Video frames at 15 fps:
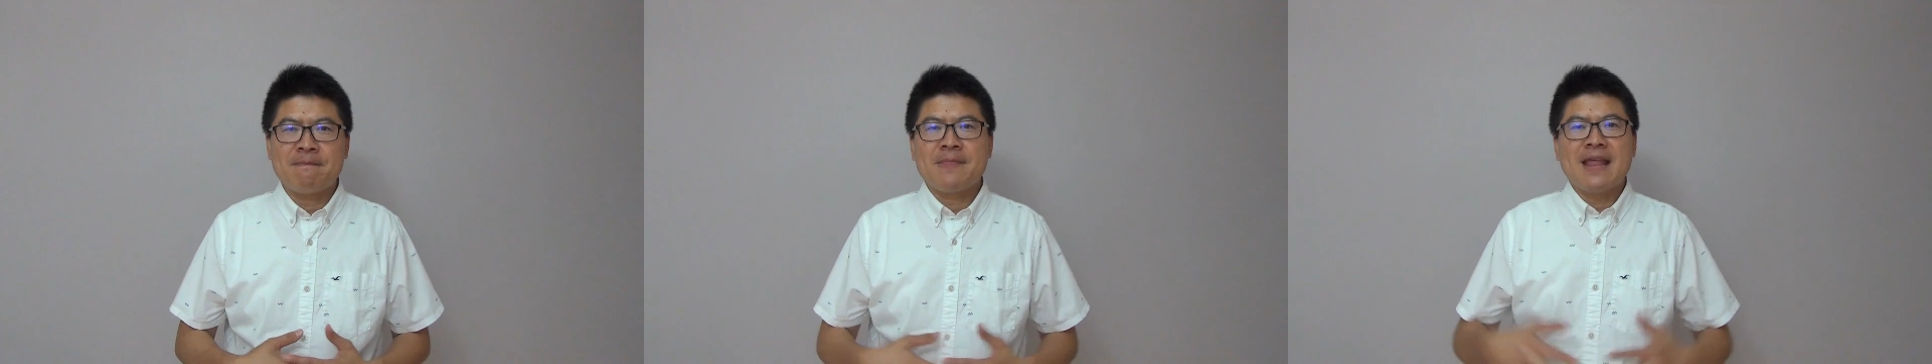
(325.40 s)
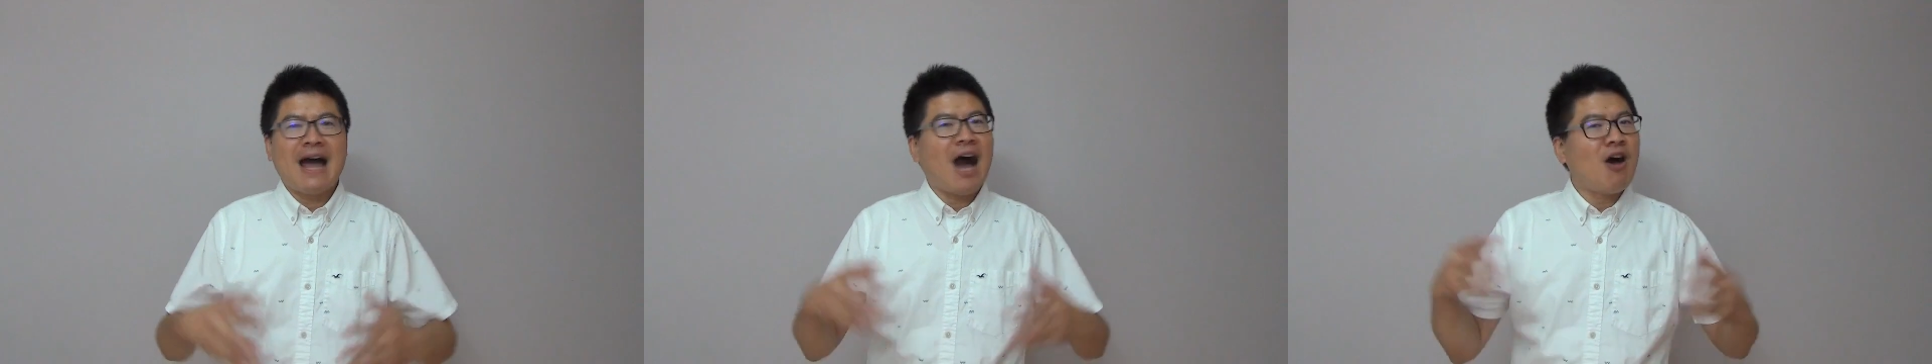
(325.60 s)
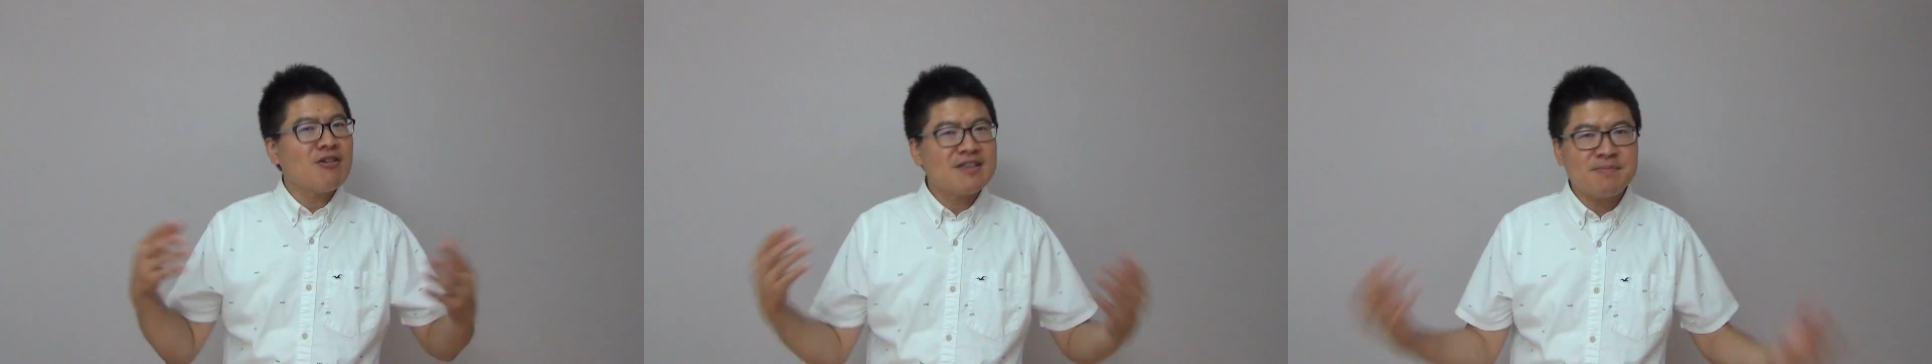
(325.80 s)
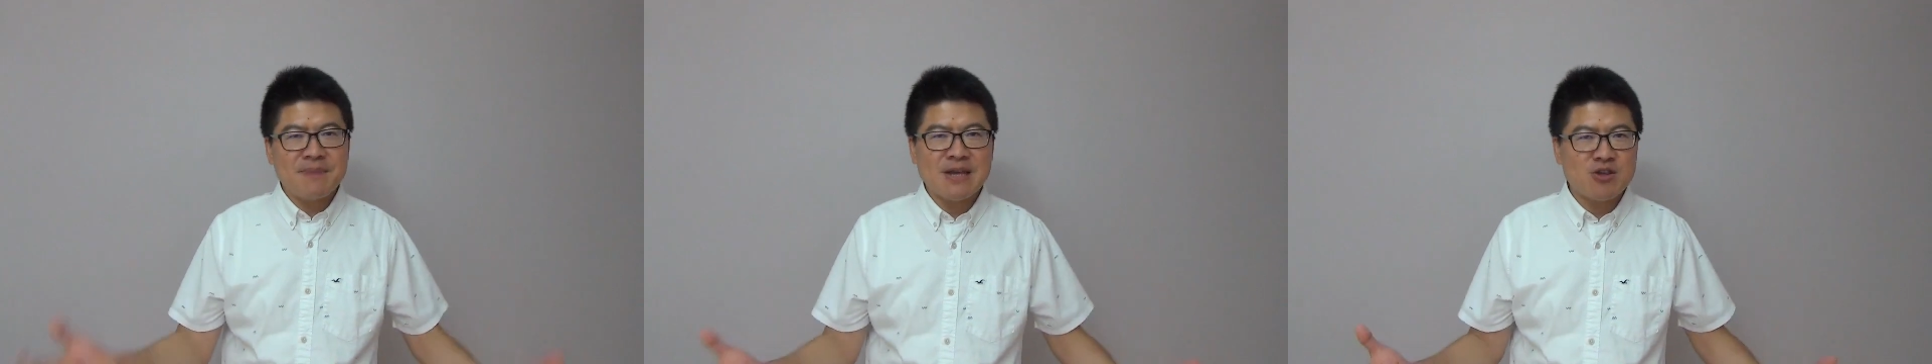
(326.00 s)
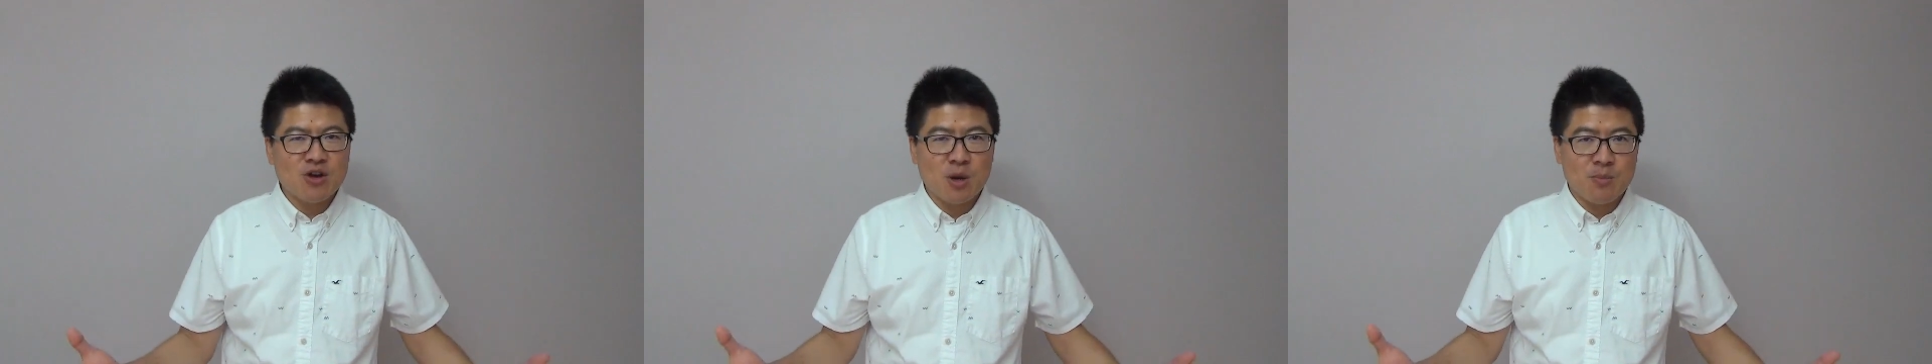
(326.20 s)
Our
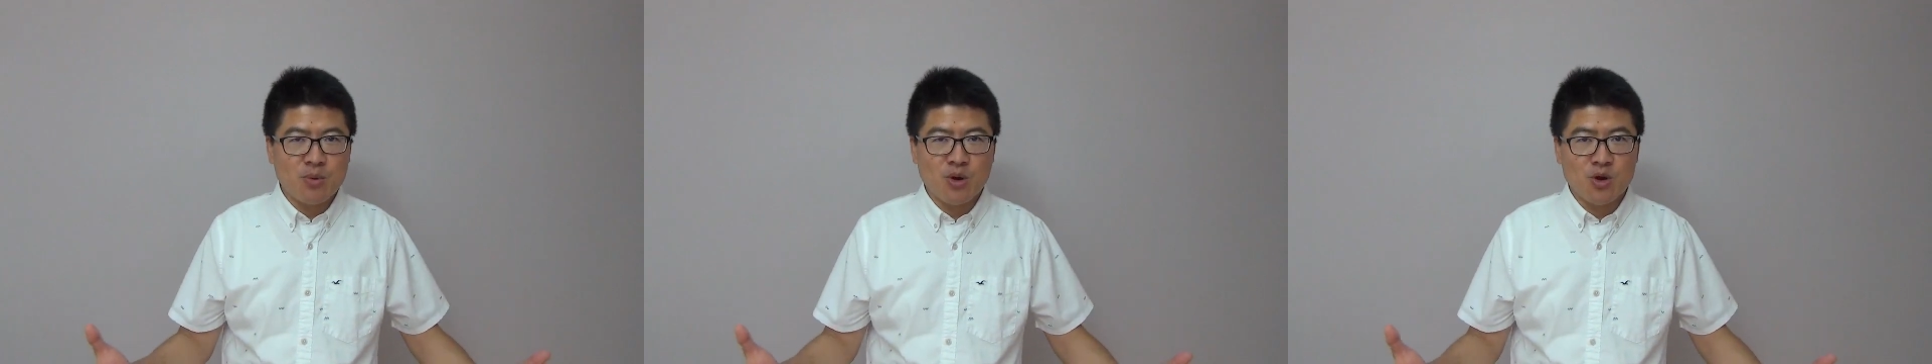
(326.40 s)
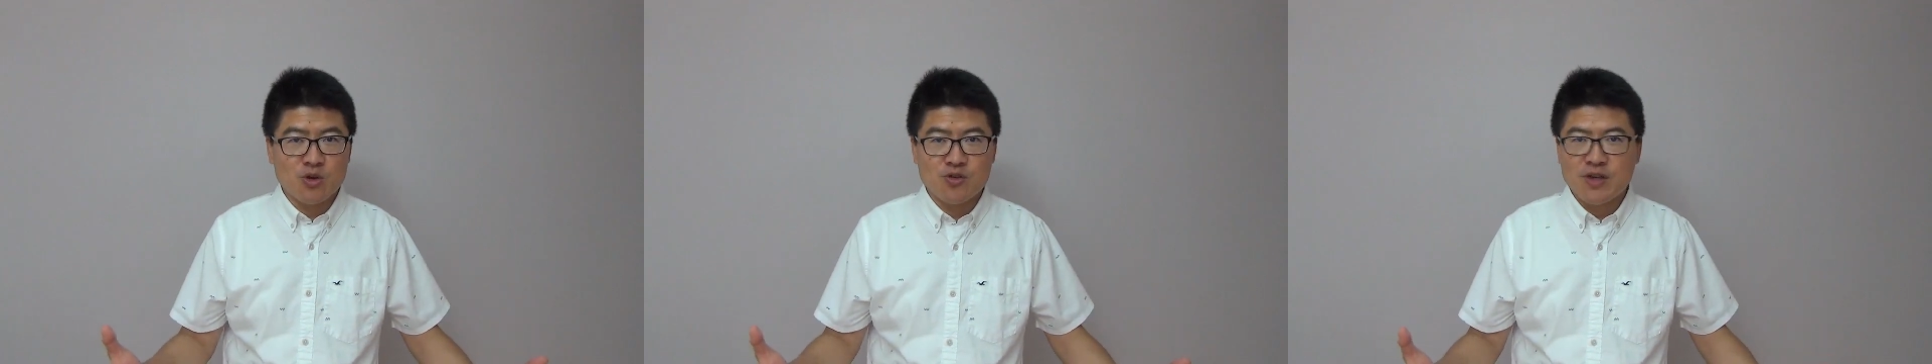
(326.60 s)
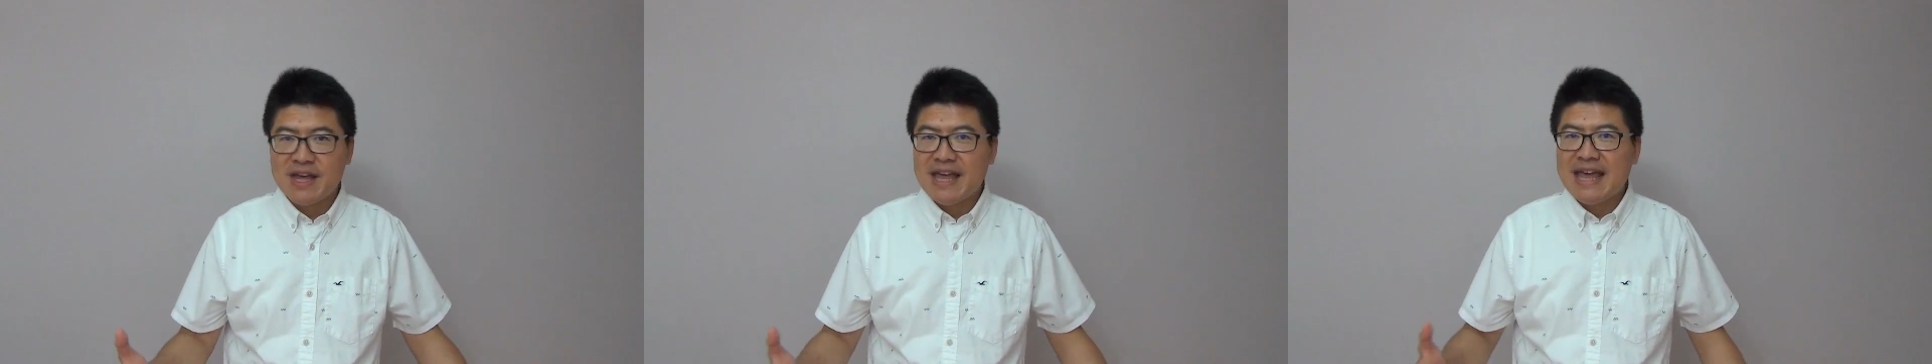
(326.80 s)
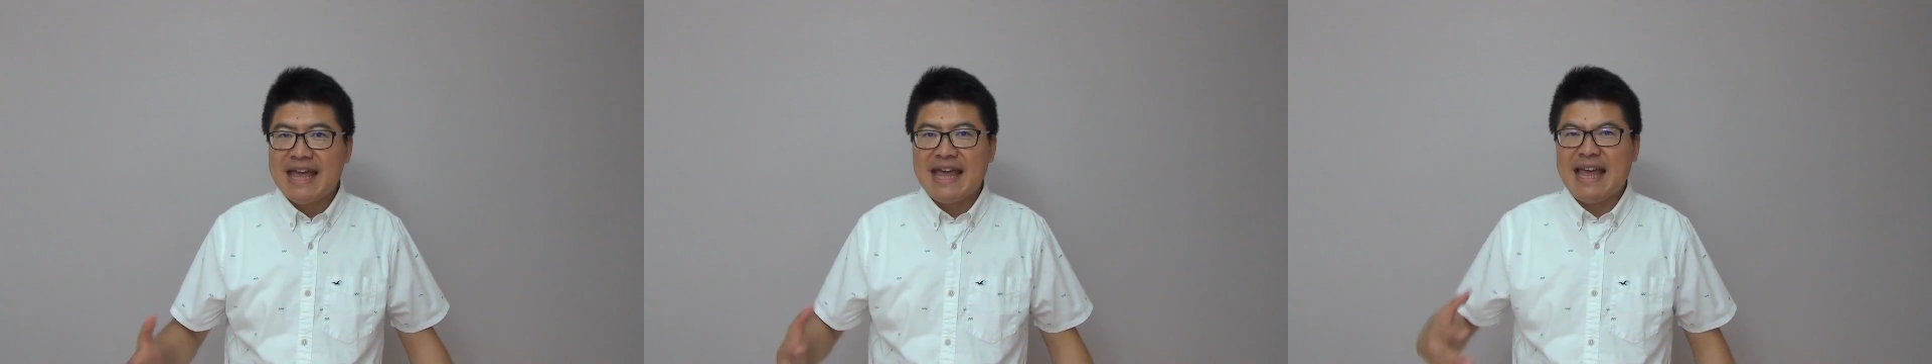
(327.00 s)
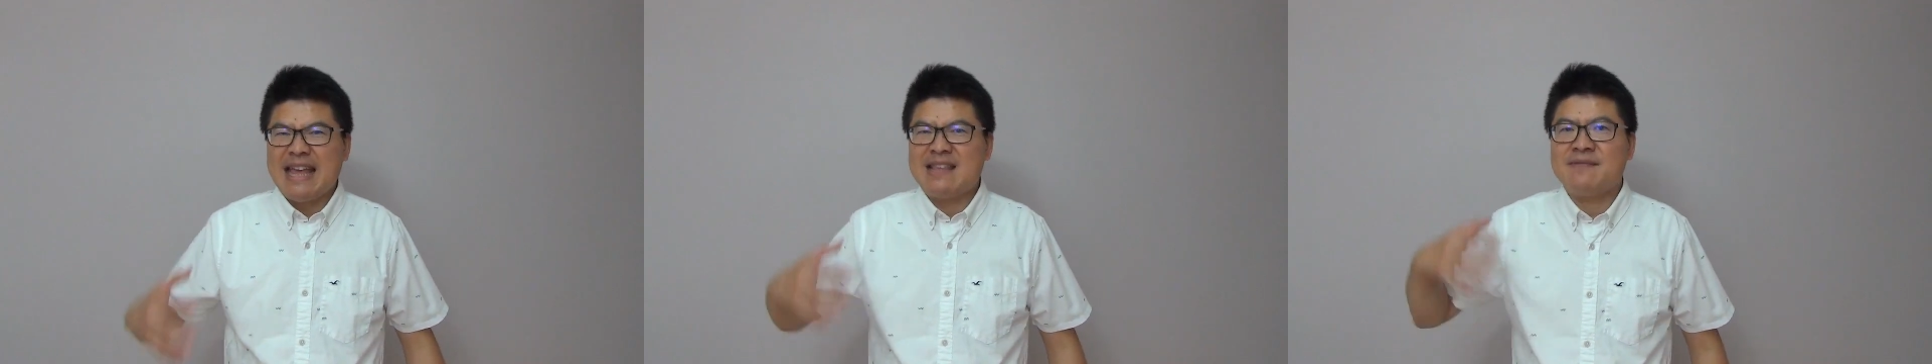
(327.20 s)
special approach
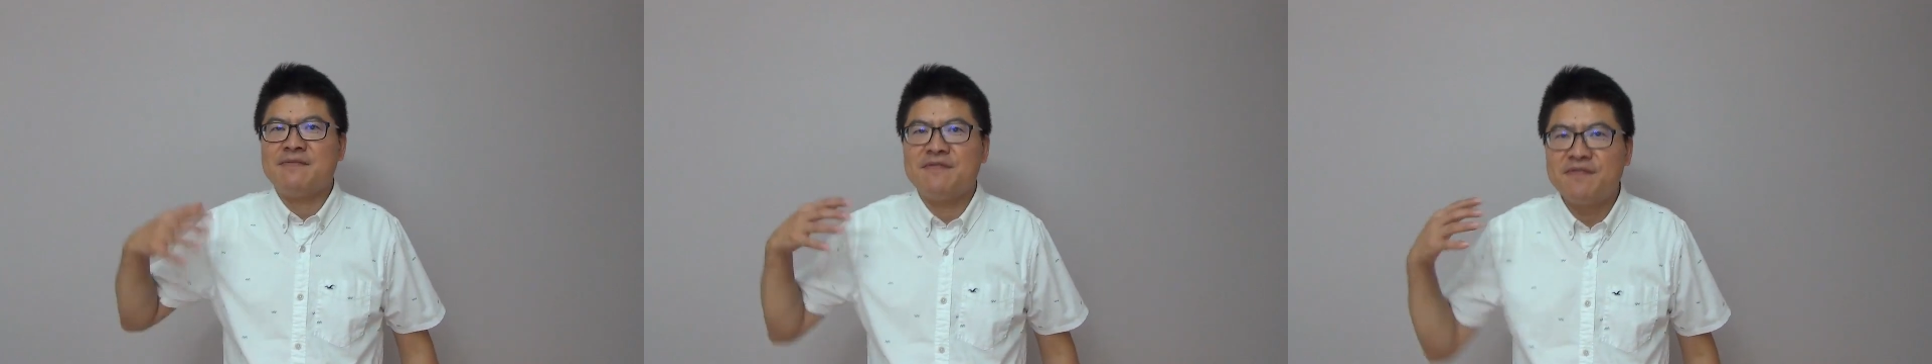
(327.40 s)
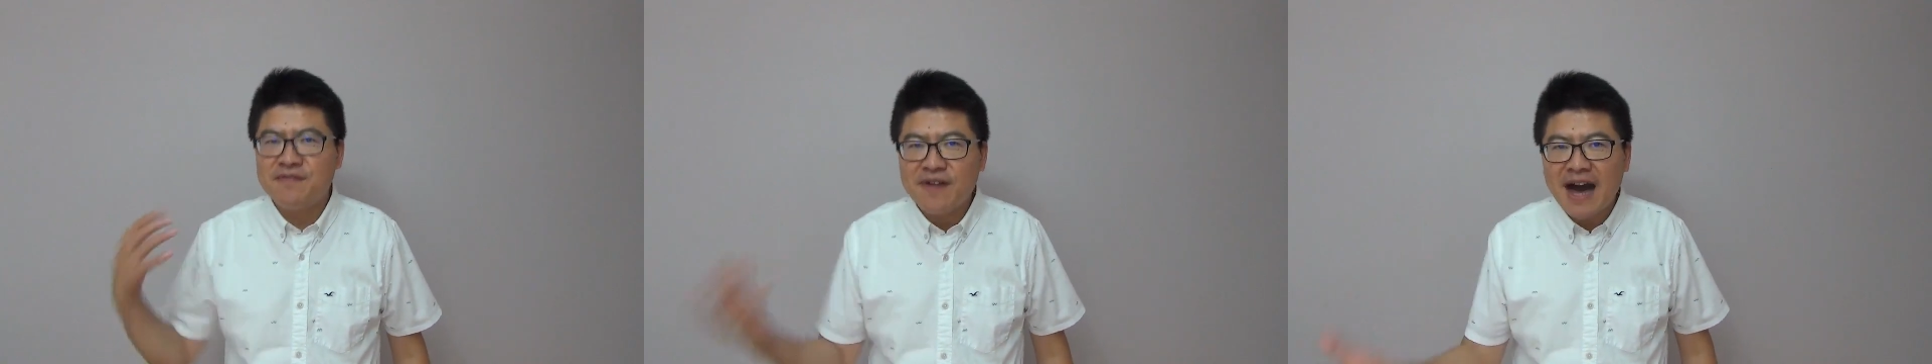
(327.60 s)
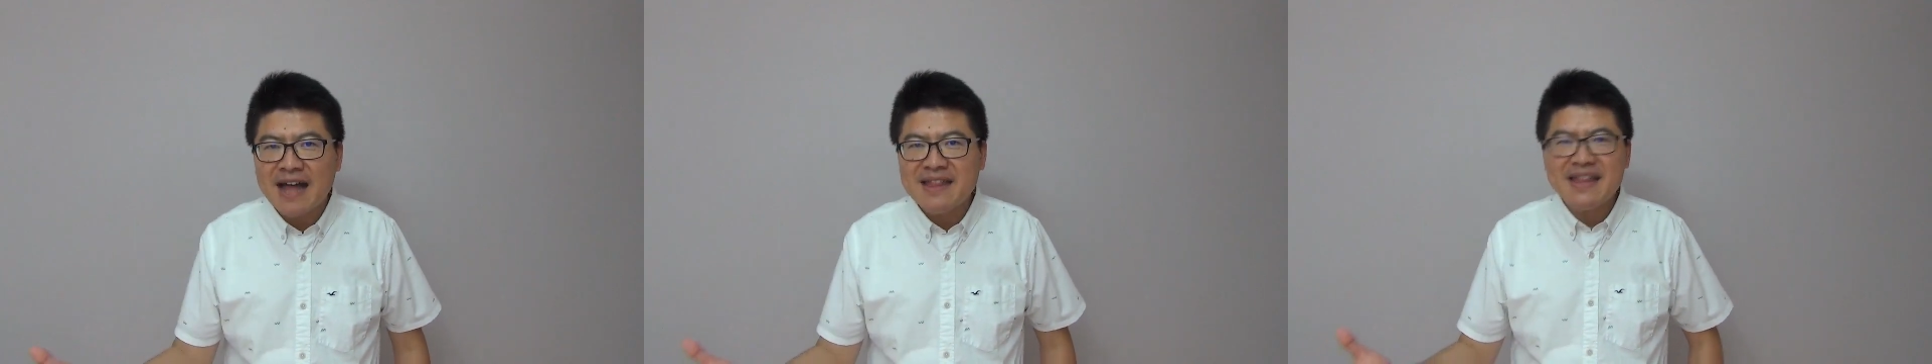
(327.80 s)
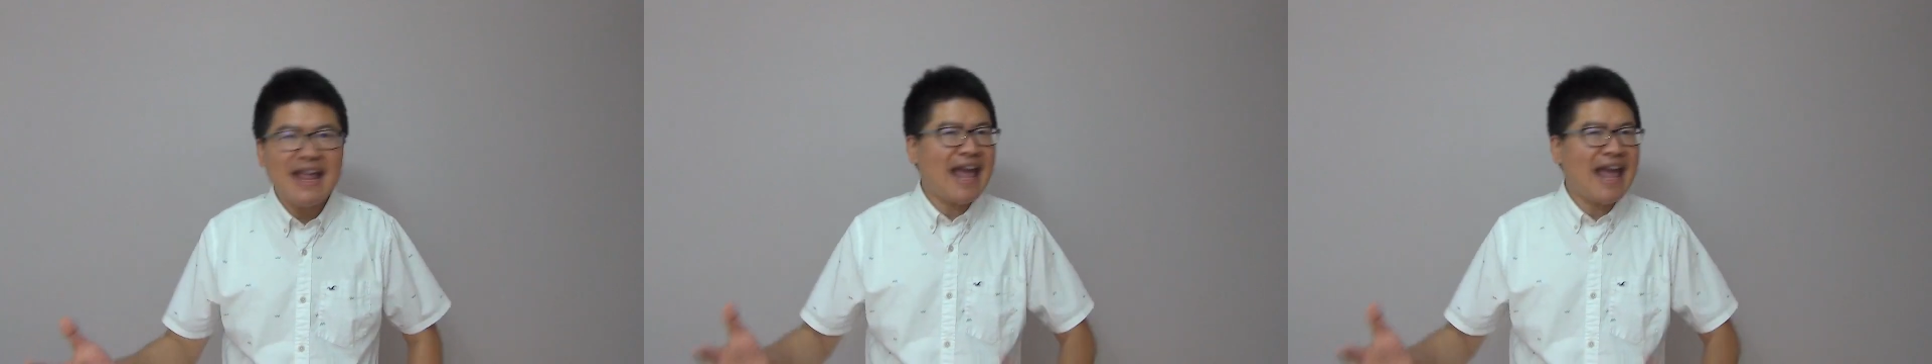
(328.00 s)
is fun